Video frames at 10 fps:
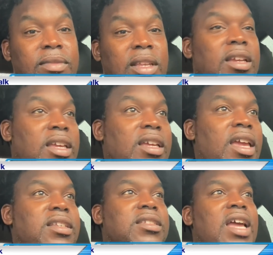
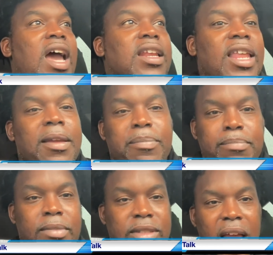It's kind of like
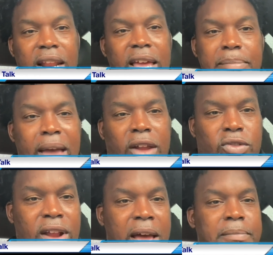it's kind of like battle
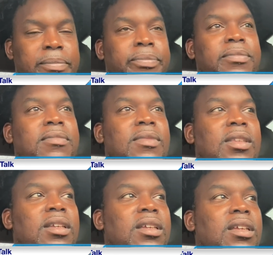rap.
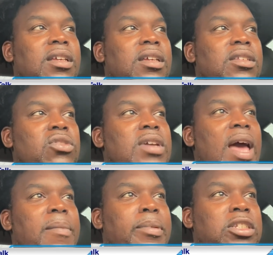You
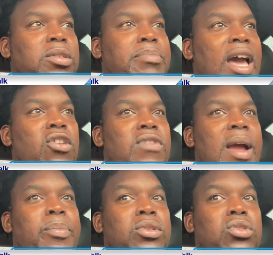got a bunch of battle
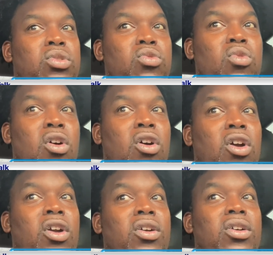rappers who
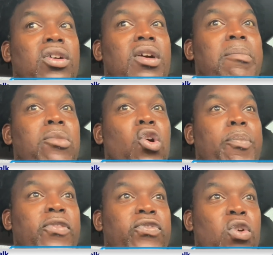are more
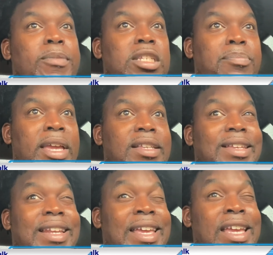performance based
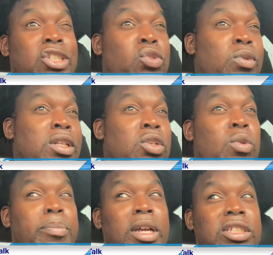and they hit you with a little
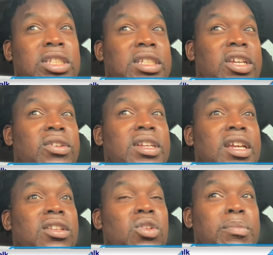punches here and there,
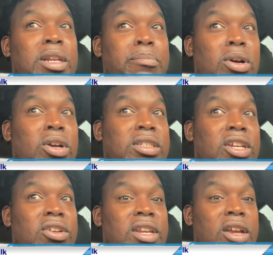a little bit of bars
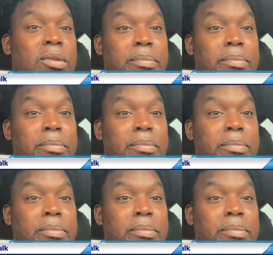here and there.